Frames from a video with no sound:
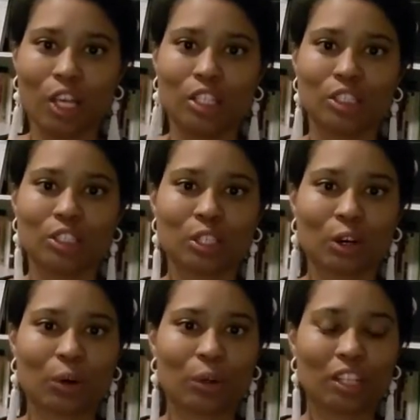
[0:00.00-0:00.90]

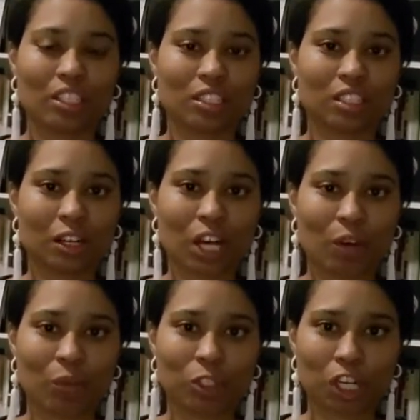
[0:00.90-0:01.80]
So let's start
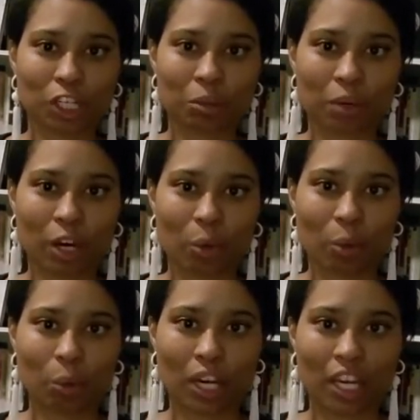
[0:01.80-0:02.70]
off with talking about
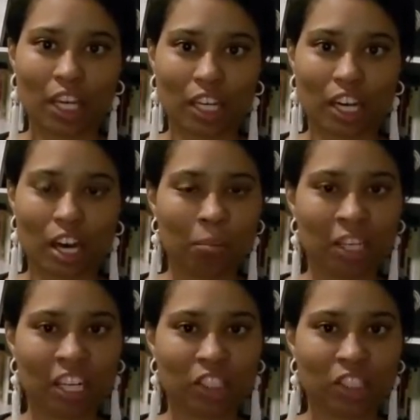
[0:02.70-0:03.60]
what
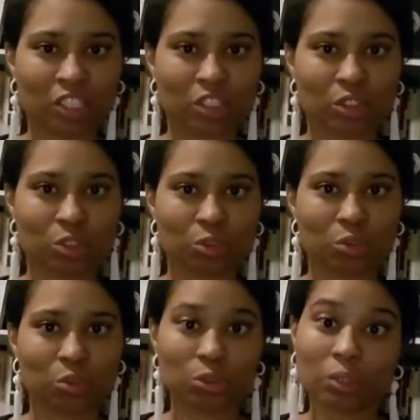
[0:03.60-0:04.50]
combinations
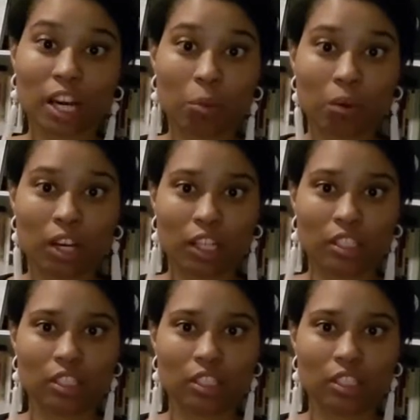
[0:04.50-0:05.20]
you do not want,